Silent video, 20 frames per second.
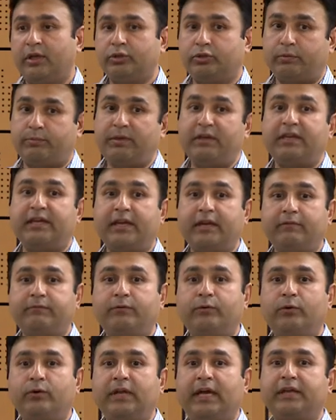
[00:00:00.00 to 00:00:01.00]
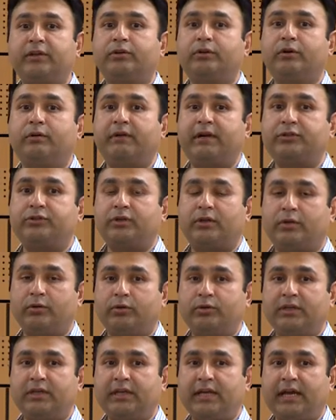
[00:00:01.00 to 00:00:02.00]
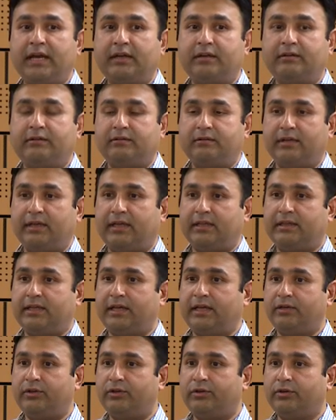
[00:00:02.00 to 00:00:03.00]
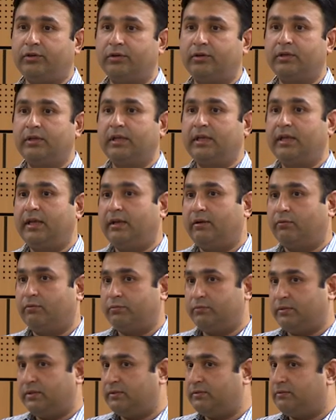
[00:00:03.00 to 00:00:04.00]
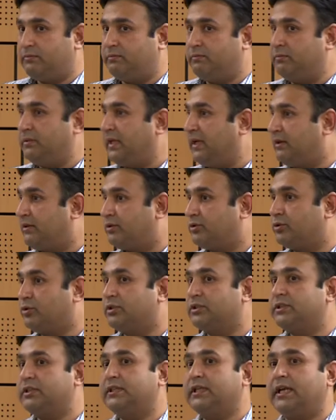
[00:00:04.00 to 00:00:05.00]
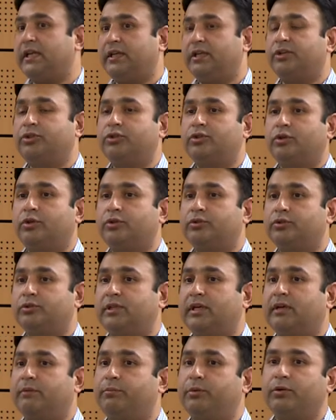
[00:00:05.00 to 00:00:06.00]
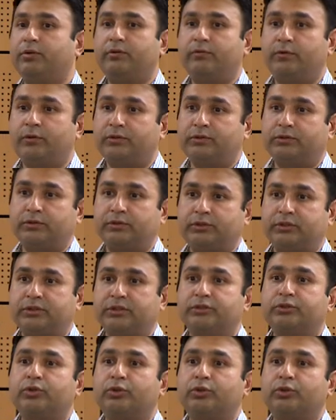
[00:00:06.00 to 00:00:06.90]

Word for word: So be careful, like, you know, what you're looking at. And then, you know, the resources I ensured you, they are beautiful resources.